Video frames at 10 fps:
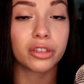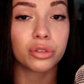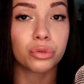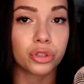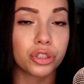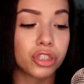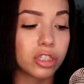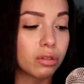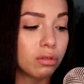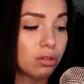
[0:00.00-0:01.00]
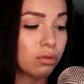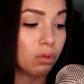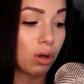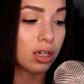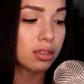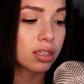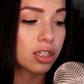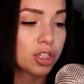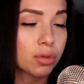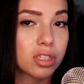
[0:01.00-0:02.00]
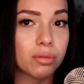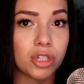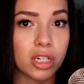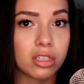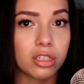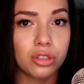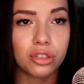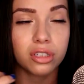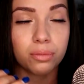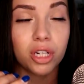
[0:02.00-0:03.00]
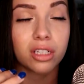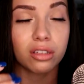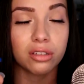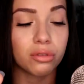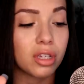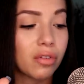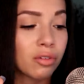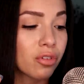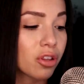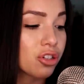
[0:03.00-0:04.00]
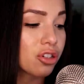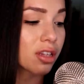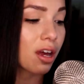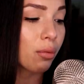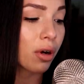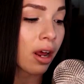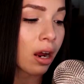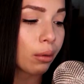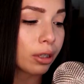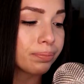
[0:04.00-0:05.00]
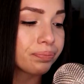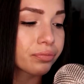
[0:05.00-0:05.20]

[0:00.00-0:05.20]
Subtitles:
the torture was that she was subjected to, even for just that 1 hour.